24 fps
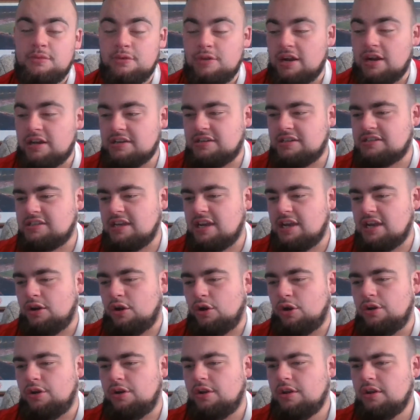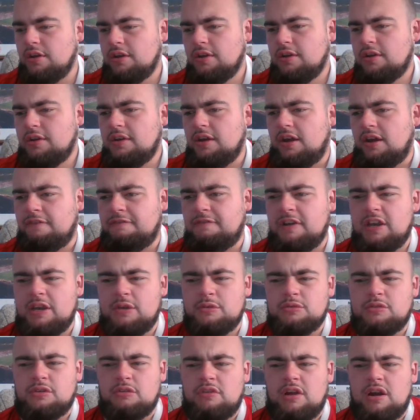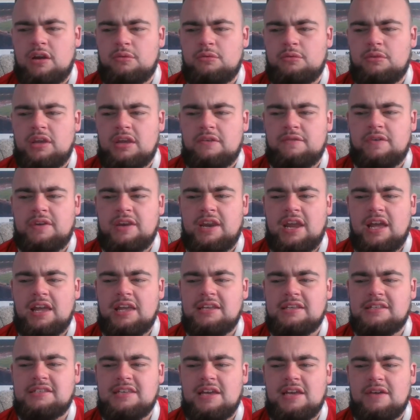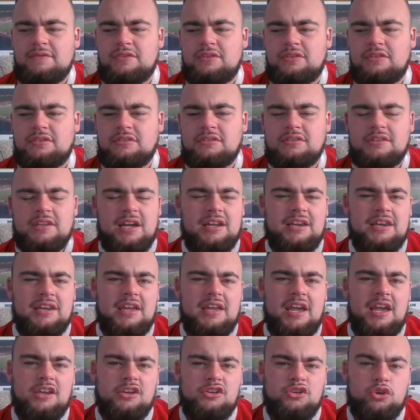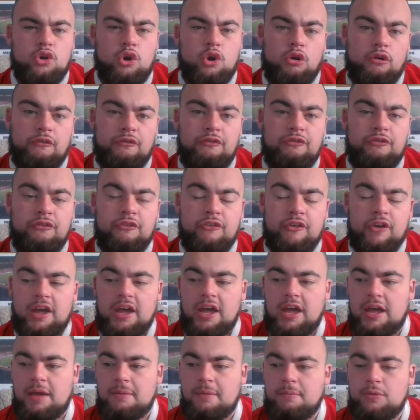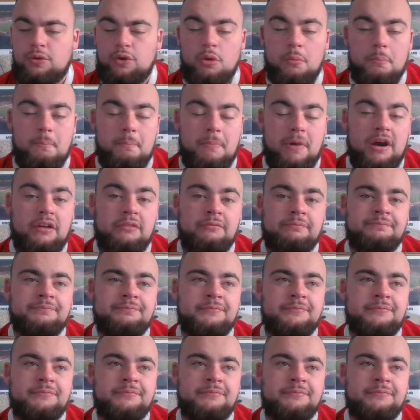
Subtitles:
We were actually sitting on, I think it was around either 97, 98 sort of number.